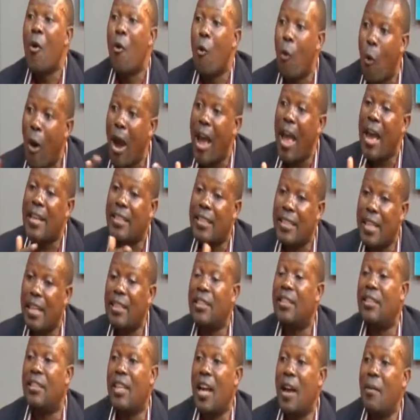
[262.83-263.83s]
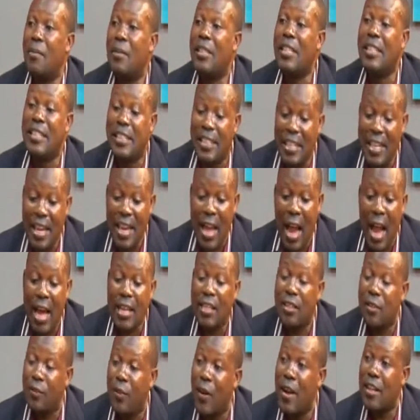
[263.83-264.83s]
Why at that time did he
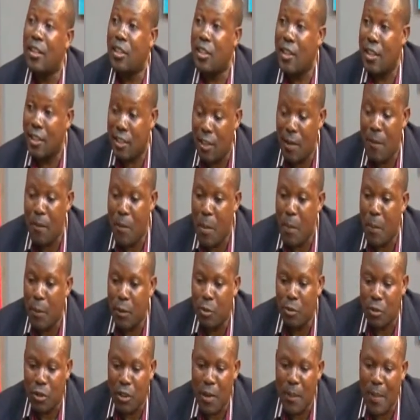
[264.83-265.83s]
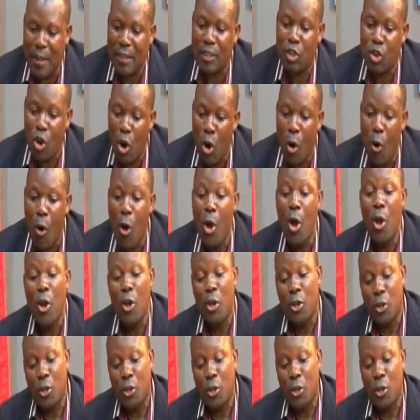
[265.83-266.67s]
advise the same people to say, but no,